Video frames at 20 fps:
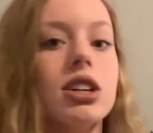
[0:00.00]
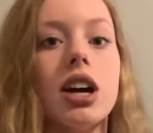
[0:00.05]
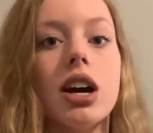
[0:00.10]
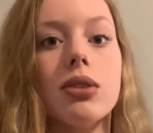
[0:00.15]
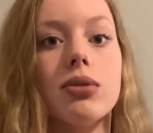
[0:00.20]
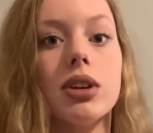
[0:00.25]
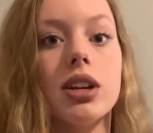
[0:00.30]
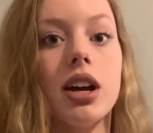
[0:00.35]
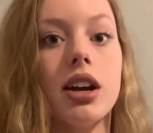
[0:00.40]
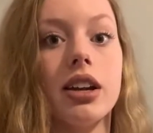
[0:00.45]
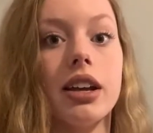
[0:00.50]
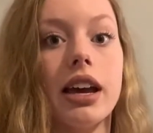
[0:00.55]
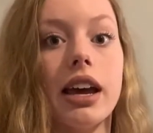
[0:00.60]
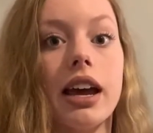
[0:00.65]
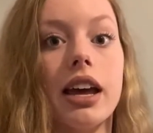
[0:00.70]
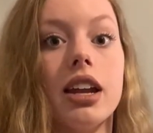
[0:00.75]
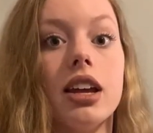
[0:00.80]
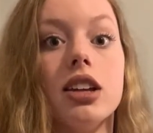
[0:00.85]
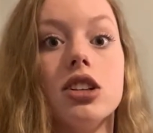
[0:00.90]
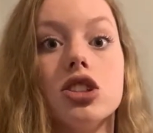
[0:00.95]
I went on
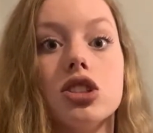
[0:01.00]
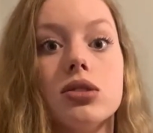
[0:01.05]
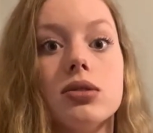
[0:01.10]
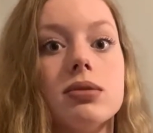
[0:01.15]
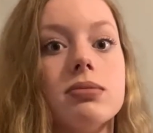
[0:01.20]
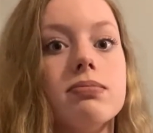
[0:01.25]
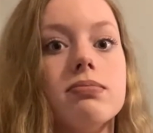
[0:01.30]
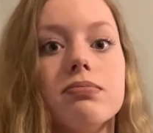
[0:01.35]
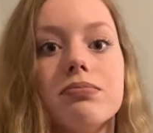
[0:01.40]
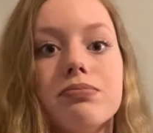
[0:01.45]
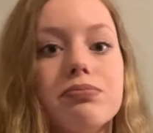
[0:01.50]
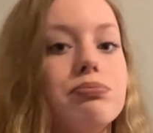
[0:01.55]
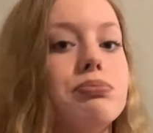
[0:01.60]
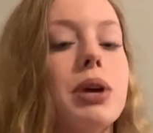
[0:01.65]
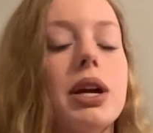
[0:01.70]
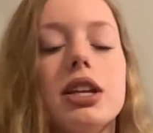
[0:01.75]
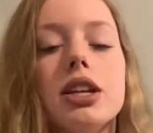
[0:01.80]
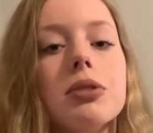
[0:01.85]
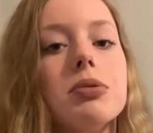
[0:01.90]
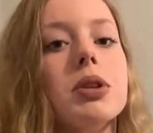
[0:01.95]
ahead and just
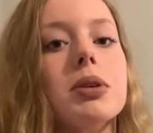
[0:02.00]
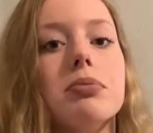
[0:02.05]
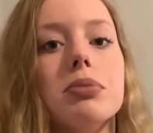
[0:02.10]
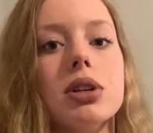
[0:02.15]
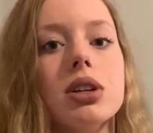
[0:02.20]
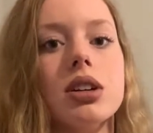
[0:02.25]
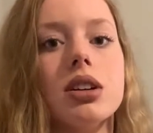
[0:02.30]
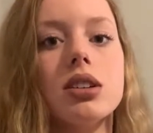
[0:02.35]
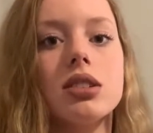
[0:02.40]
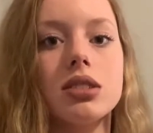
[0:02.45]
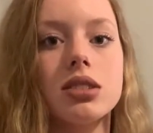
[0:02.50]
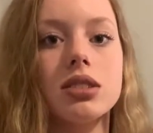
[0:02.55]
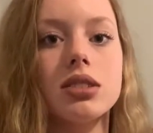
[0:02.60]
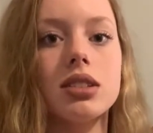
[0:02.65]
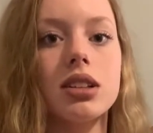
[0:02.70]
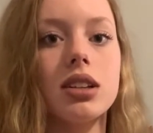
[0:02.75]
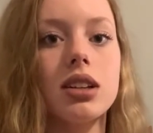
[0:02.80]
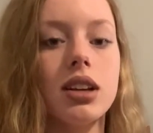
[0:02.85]
picked up the books